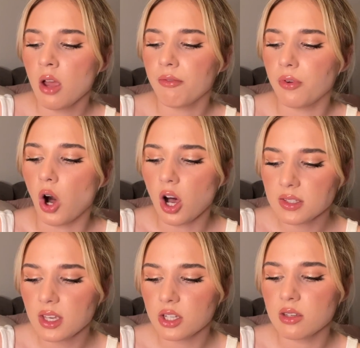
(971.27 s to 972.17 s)
for
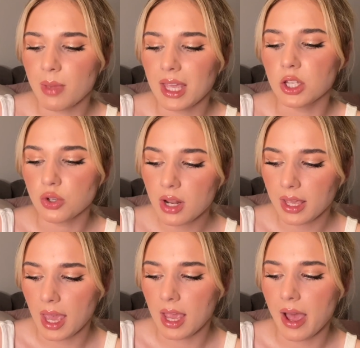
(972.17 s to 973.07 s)
asking her to make a toilet
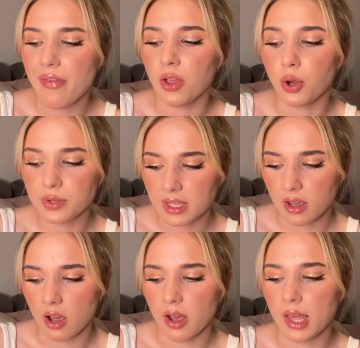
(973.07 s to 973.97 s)
cake and then ghosting
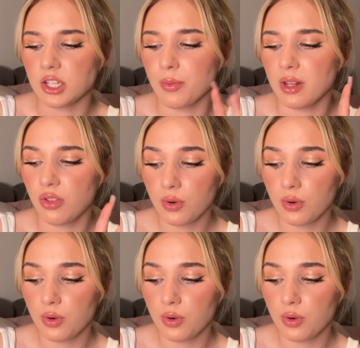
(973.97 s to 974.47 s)
her. And she made